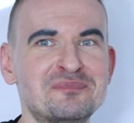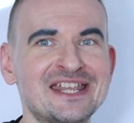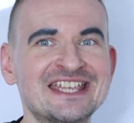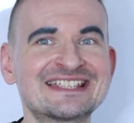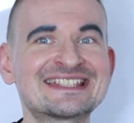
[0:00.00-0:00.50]

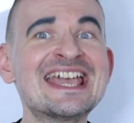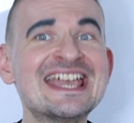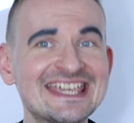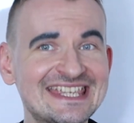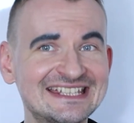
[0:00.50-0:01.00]
please
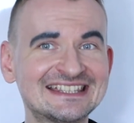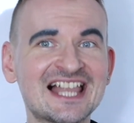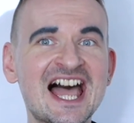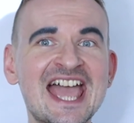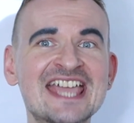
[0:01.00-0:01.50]
hit
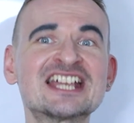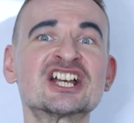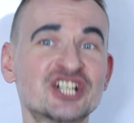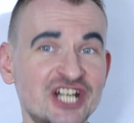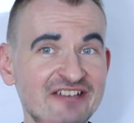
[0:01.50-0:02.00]

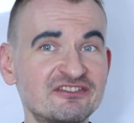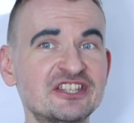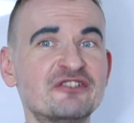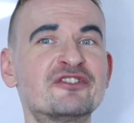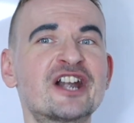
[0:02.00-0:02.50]
like, share with
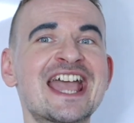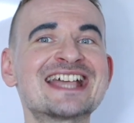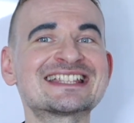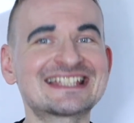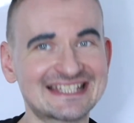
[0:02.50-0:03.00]
your
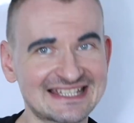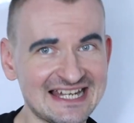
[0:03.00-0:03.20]
friends,